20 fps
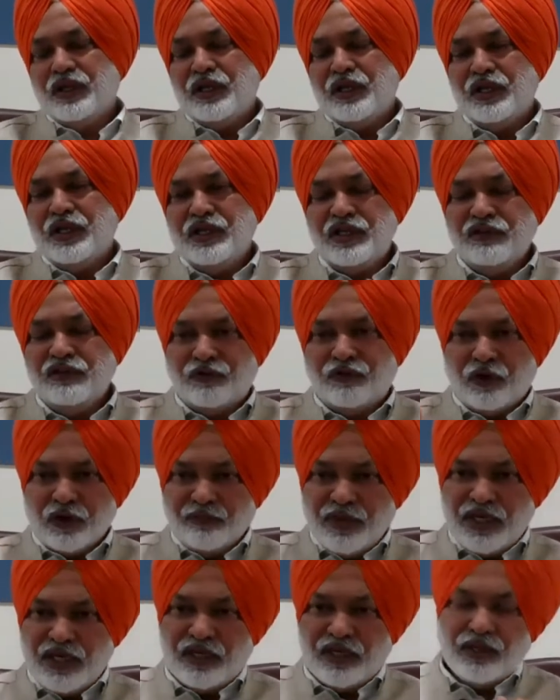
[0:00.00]
in the
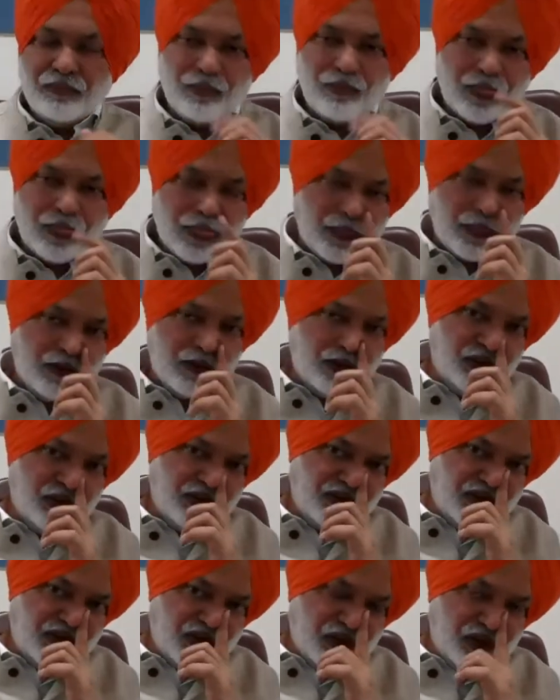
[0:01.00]
format
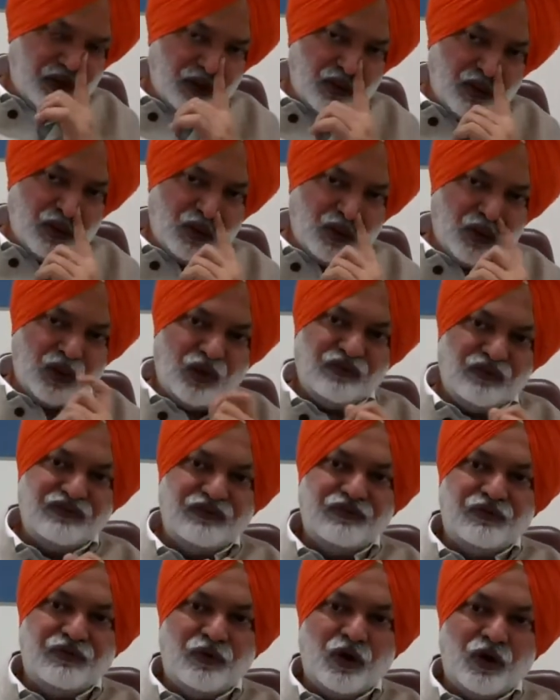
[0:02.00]

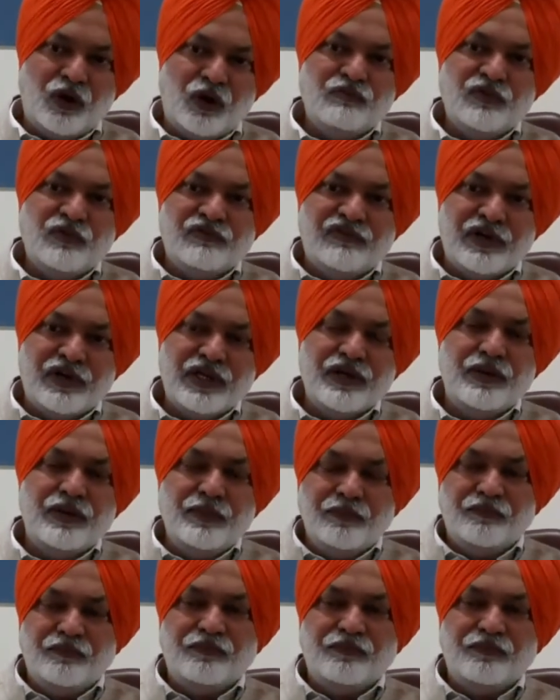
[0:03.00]
of Form 1